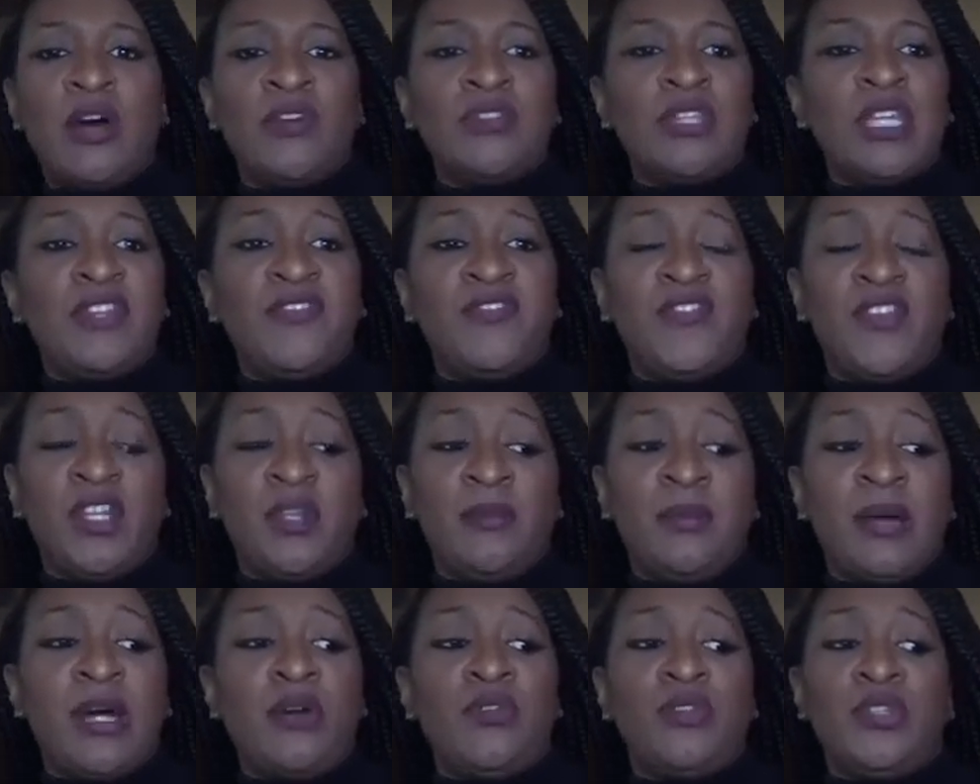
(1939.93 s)
they feel
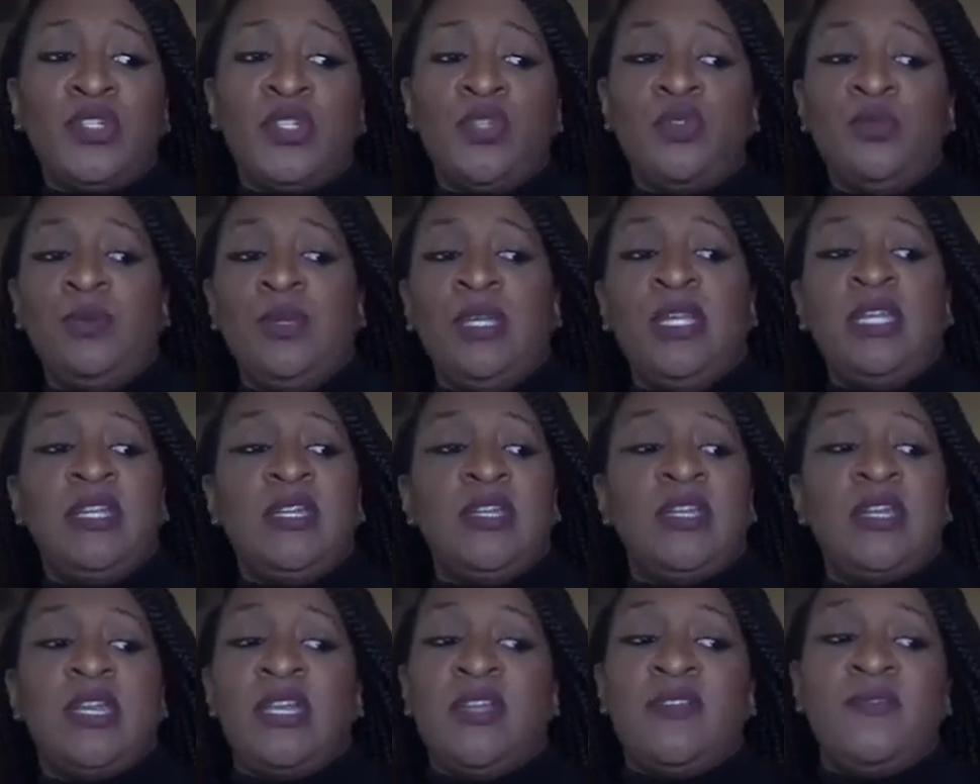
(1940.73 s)
about you
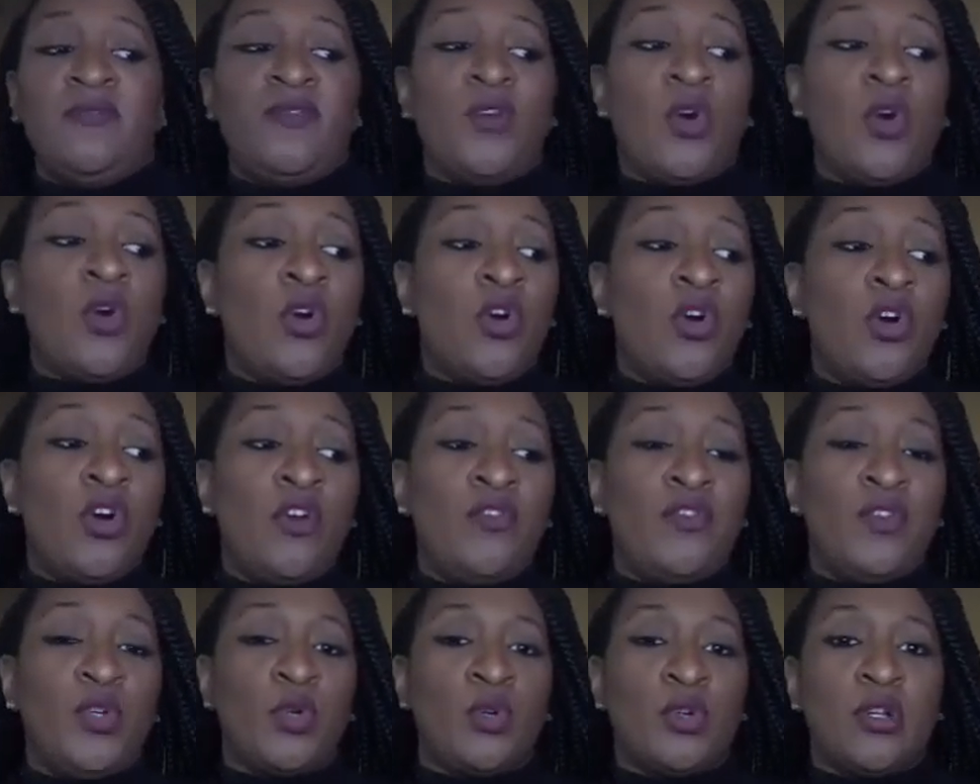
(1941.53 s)
being
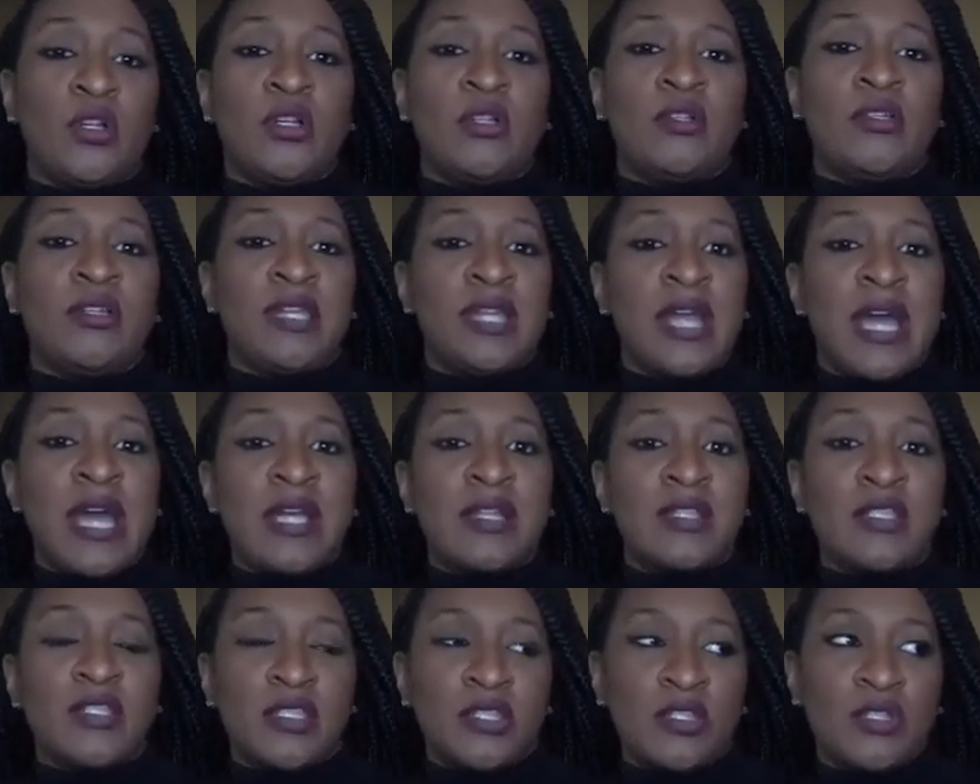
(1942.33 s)
involved or
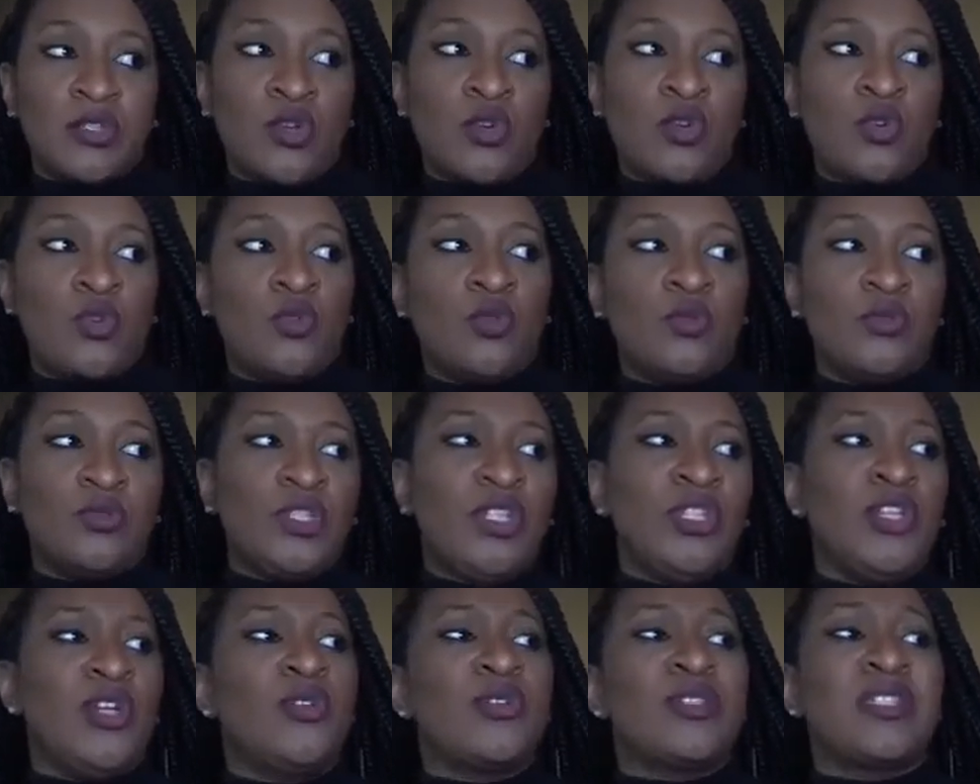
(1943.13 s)
not. So,
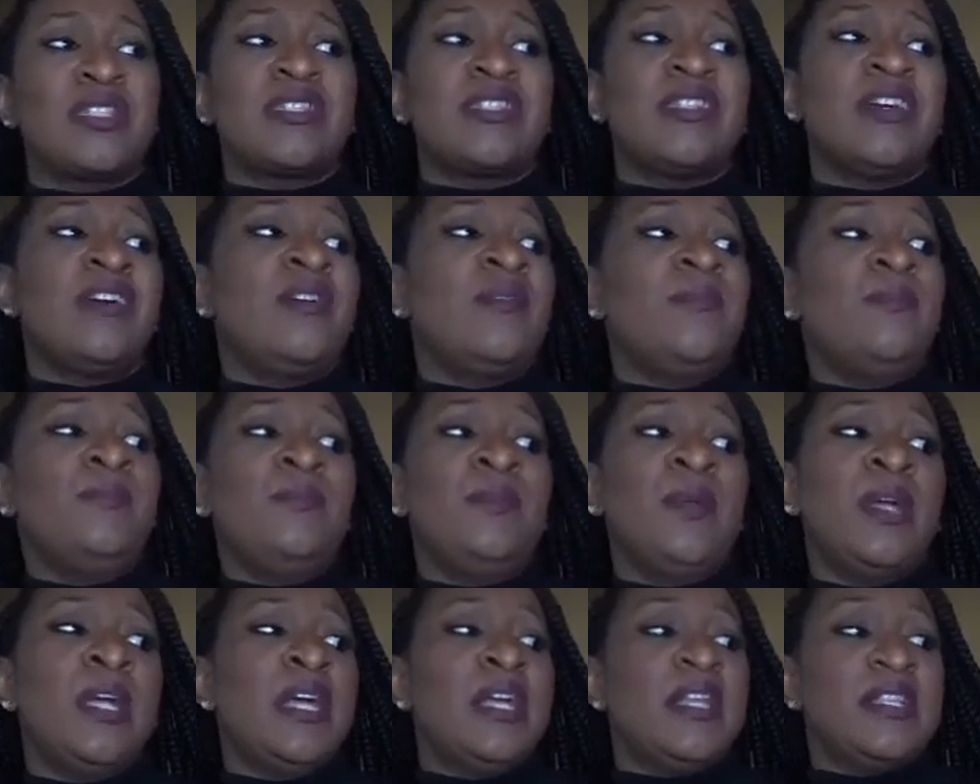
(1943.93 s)

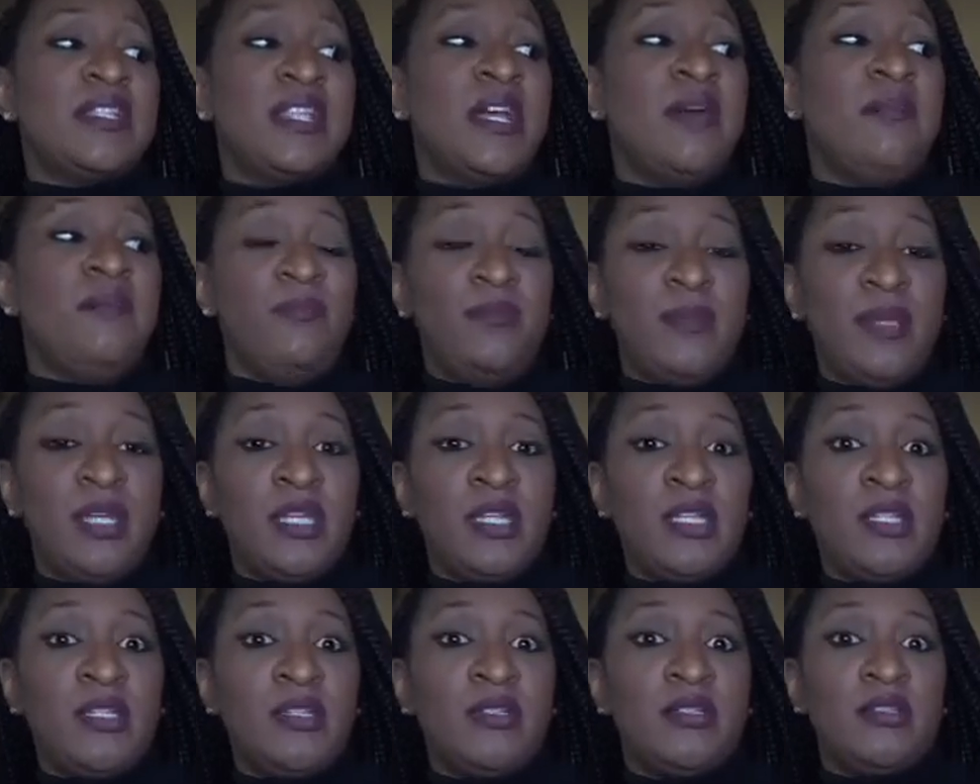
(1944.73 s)
some
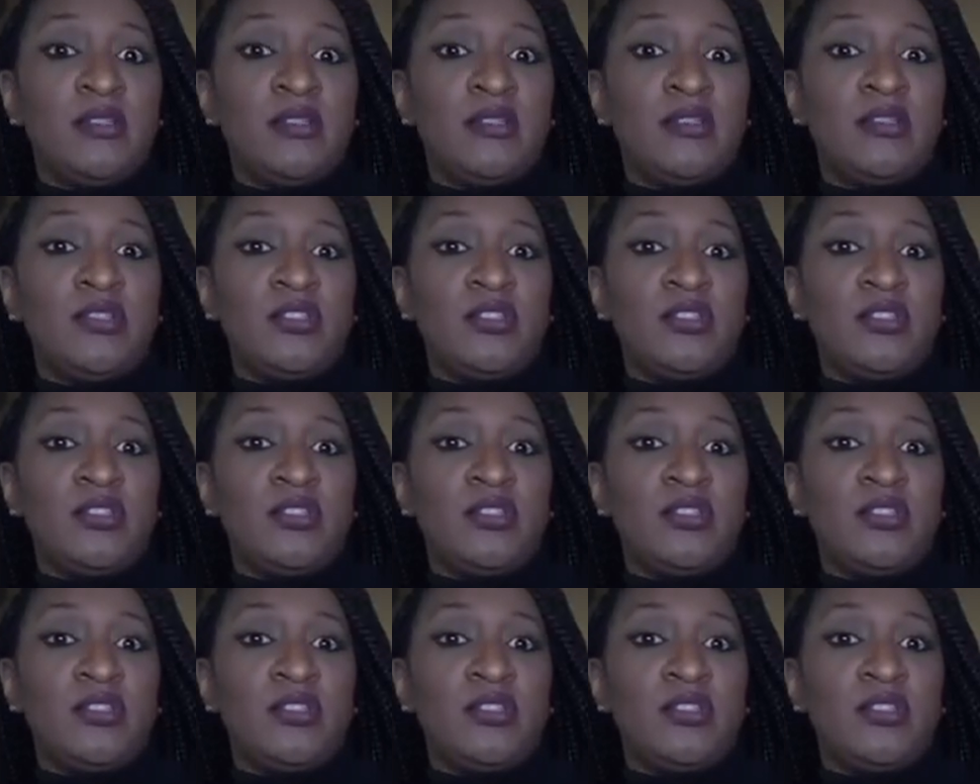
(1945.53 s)
men